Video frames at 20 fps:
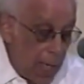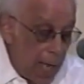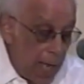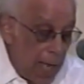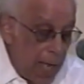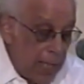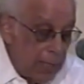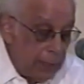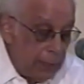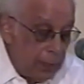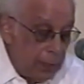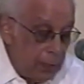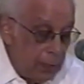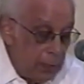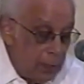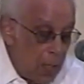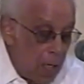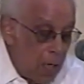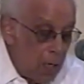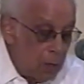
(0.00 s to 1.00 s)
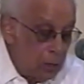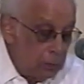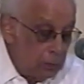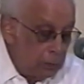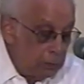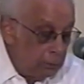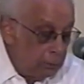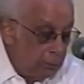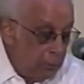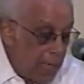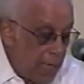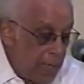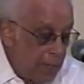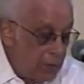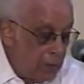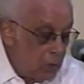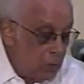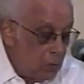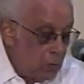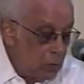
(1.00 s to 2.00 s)
handed down by
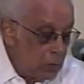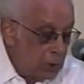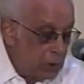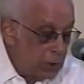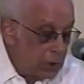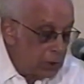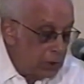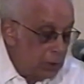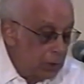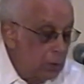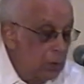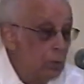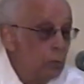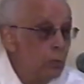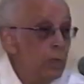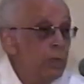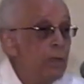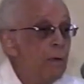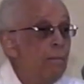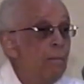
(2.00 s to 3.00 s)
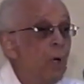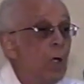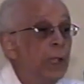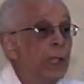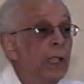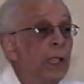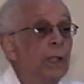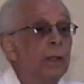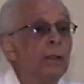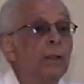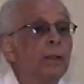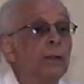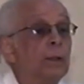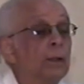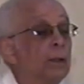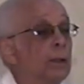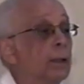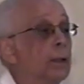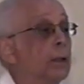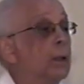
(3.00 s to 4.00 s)
those with the money
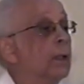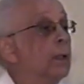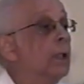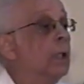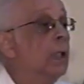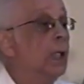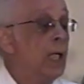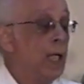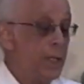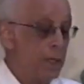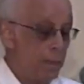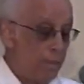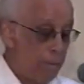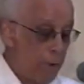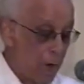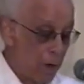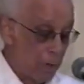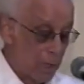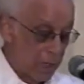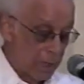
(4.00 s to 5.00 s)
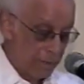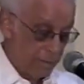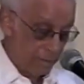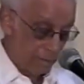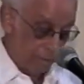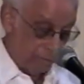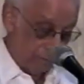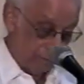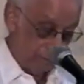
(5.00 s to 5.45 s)
and the power.